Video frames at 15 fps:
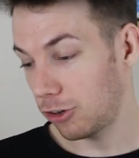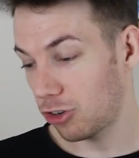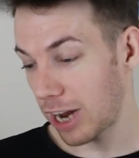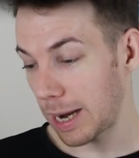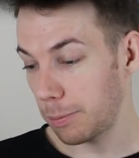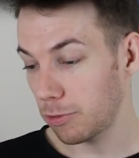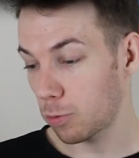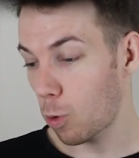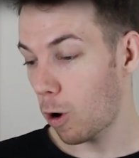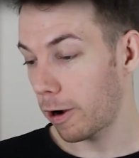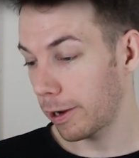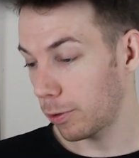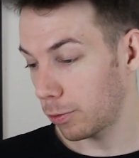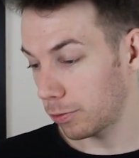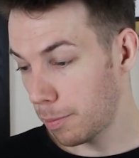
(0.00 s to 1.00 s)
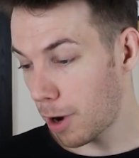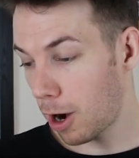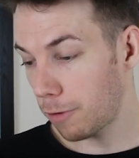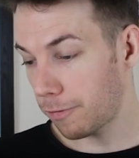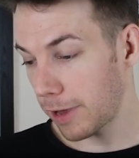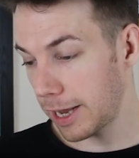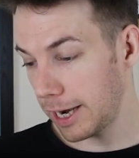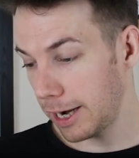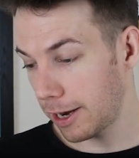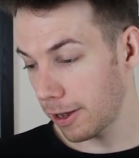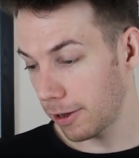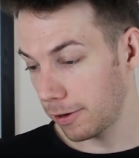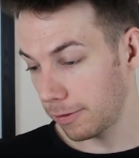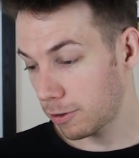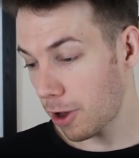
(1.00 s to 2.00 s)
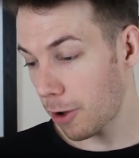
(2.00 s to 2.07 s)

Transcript: James Wiles, Martha Egan,